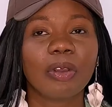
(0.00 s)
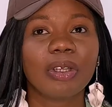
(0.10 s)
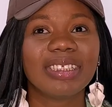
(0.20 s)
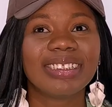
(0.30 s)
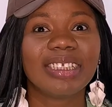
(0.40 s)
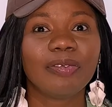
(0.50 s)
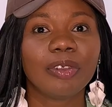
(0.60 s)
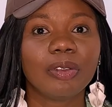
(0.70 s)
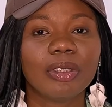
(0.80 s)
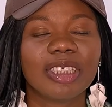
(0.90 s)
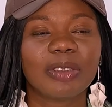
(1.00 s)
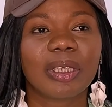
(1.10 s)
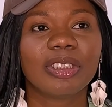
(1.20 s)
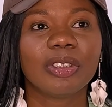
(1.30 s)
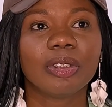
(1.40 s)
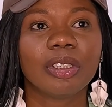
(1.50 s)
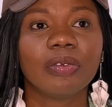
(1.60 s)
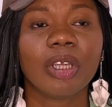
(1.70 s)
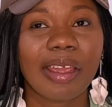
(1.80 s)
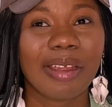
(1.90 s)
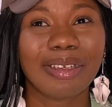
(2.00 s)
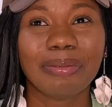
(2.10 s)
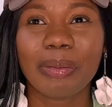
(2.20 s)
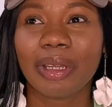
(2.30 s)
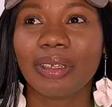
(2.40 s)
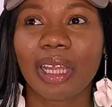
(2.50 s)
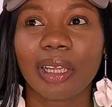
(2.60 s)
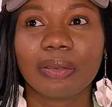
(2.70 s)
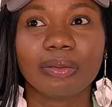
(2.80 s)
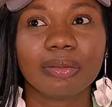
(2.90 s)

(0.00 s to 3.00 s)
God is giving you, He's expecting you to give. I remember like